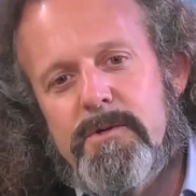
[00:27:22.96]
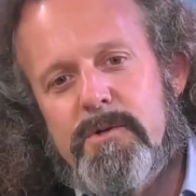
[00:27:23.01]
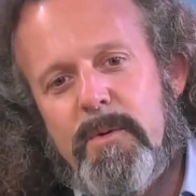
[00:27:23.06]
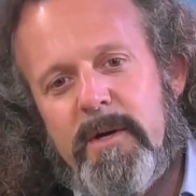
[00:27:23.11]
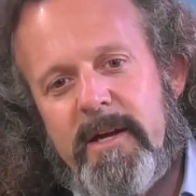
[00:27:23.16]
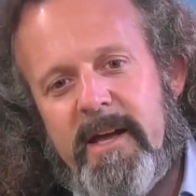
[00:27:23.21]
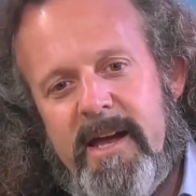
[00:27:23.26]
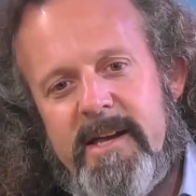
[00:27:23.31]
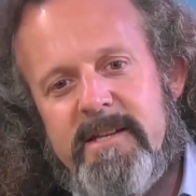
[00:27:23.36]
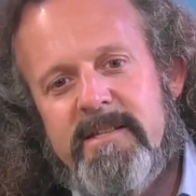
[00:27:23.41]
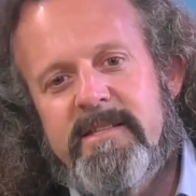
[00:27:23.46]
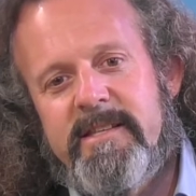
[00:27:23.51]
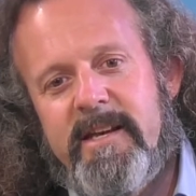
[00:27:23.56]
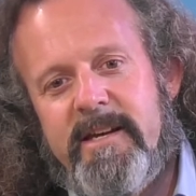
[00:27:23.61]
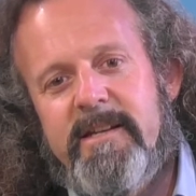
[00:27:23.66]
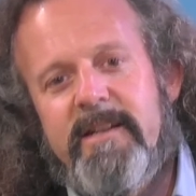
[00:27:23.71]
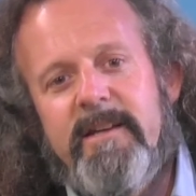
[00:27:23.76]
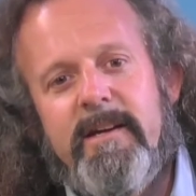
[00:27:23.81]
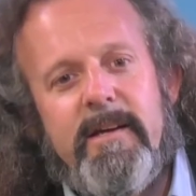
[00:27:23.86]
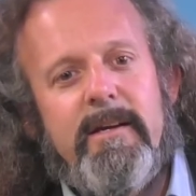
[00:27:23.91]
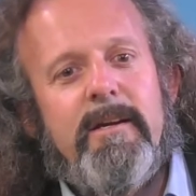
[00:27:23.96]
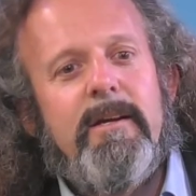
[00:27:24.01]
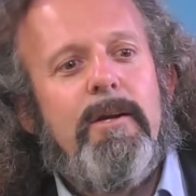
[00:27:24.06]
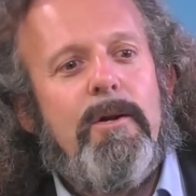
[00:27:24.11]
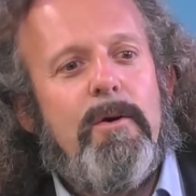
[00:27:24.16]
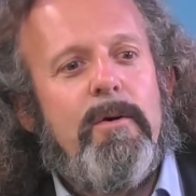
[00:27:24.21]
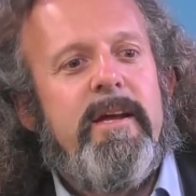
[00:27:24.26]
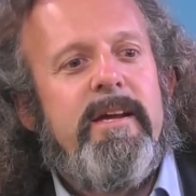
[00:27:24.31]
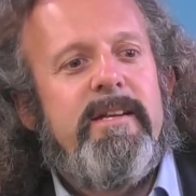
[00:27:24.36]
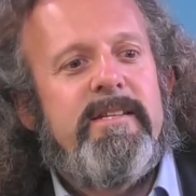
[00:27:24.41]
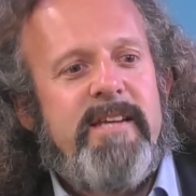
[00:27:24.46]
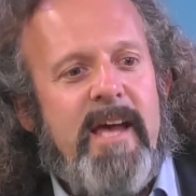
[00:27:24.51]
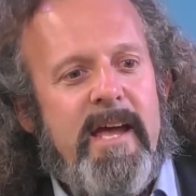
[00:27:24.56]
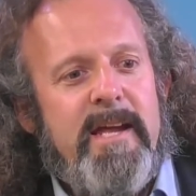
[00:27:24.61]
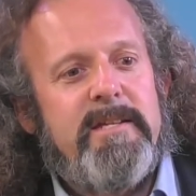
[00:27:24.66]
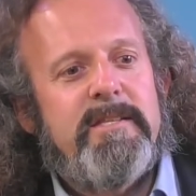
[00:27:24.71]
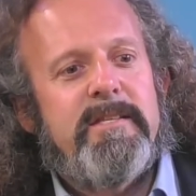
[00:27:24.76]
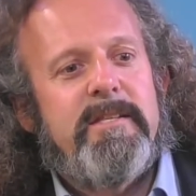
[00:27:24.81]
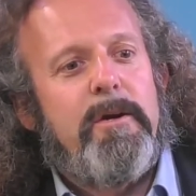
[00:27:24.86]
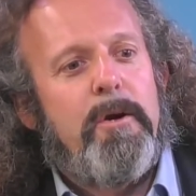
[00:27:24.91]
case that it
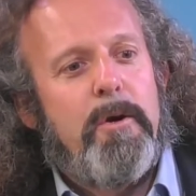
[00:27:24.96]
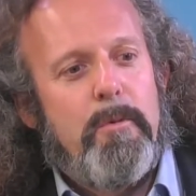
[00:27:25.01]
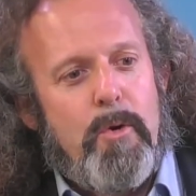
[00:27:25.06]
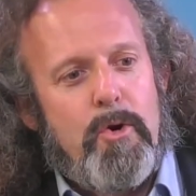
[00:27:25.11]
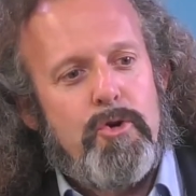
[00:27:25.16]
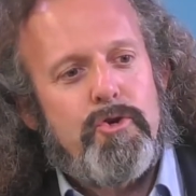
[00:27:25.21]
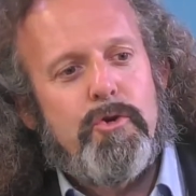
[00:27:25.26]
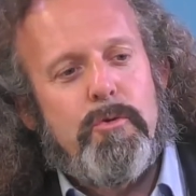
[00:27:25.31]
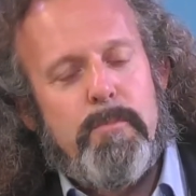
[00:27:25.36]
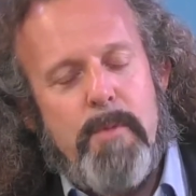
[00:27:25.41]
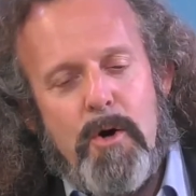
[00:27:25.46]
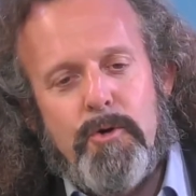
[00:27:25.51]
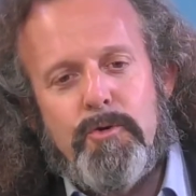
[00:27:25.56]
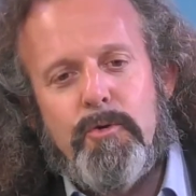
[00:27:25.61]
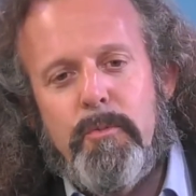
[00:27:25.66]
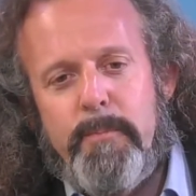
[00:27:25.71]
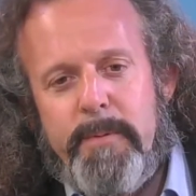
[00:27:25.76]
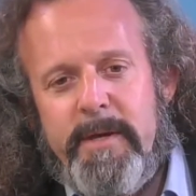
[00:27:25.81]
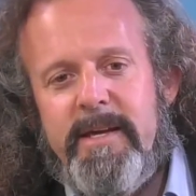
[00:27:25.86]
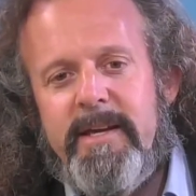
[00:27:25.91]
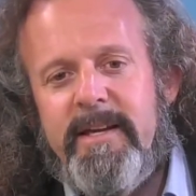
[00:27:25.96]
takes the commercial model